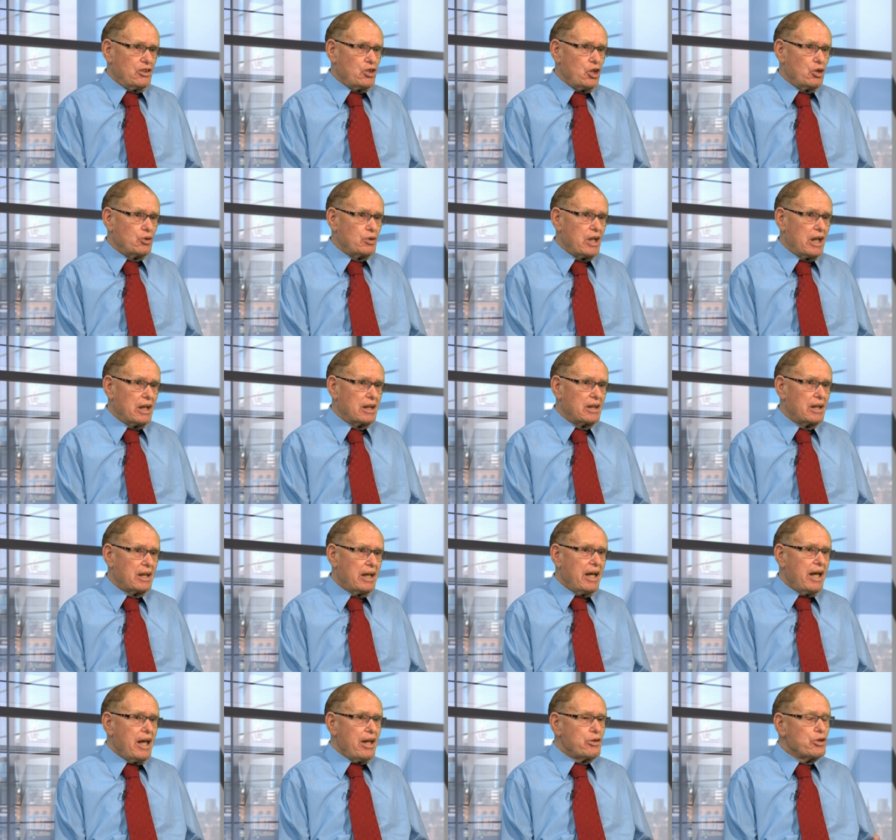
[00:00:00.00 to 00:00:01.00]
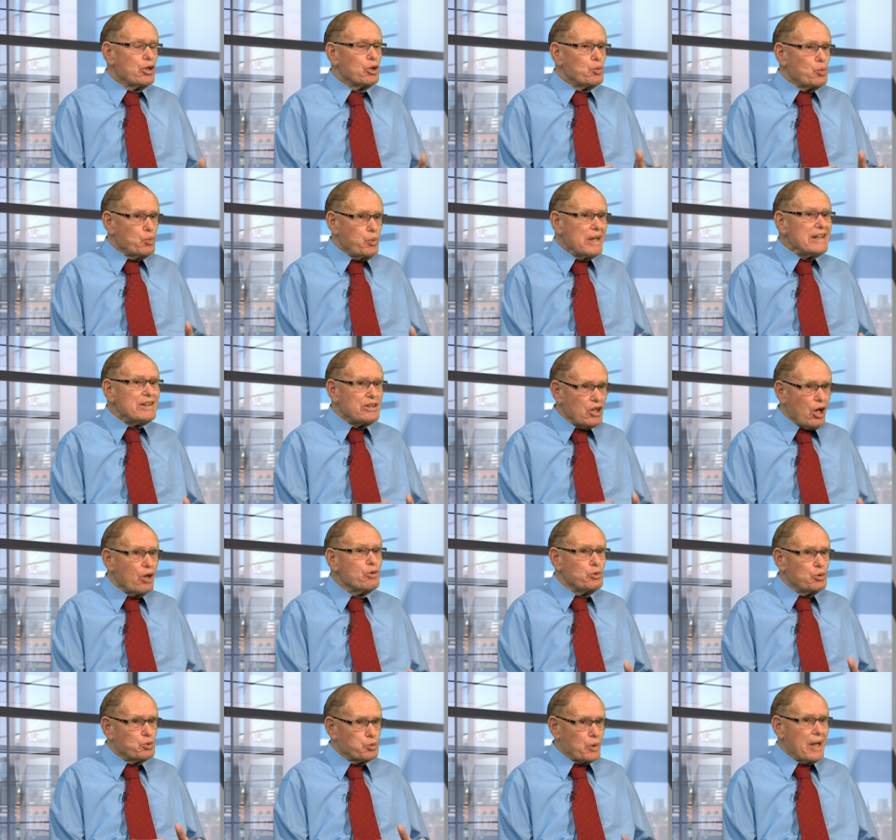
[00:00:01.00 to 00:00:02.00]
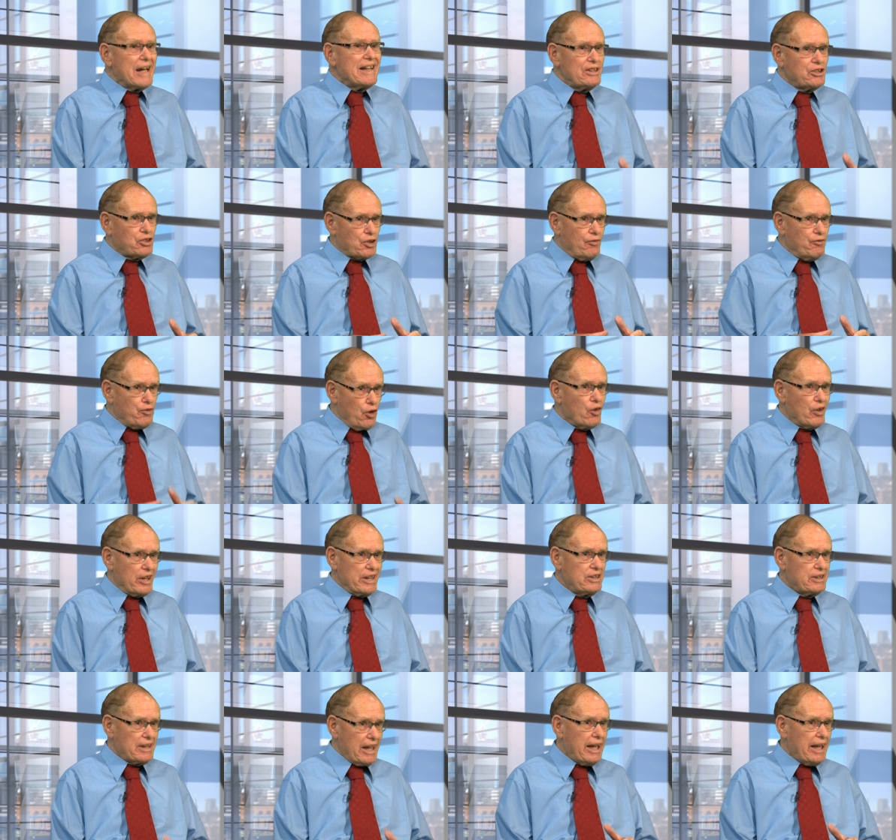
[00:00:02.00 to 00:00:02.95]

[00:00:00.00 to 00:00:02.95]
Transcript: Union, that we don't raise a voice